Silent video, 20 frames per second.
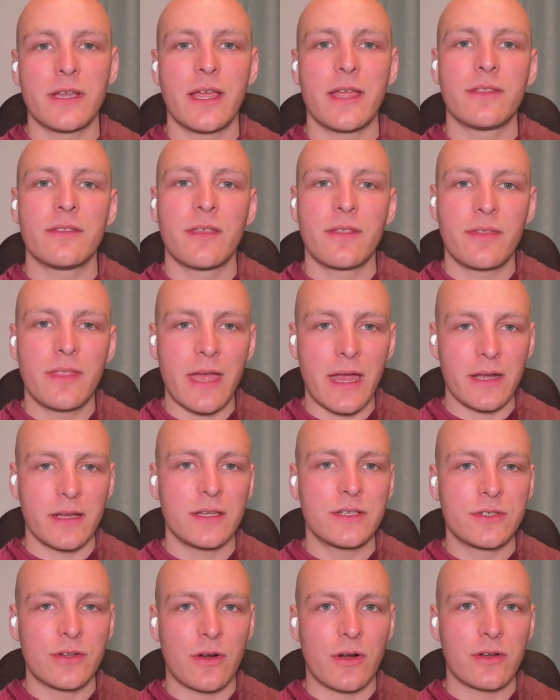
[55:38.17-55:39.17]
and that
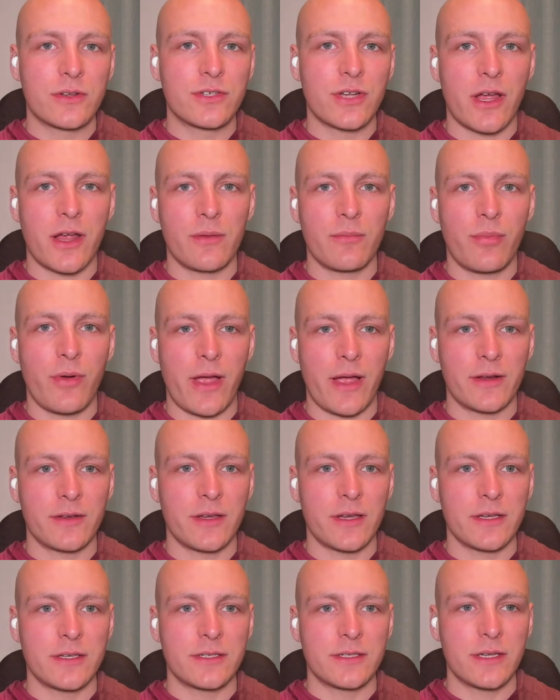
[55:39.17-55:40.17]
is our Chan
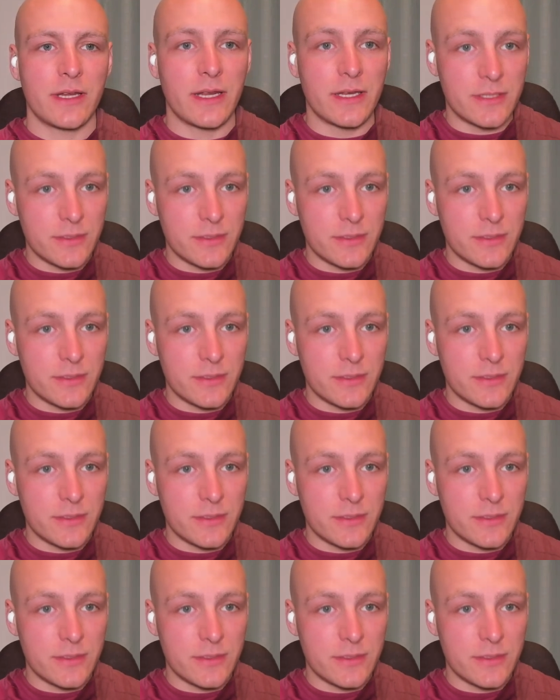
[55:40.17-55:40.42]
practice.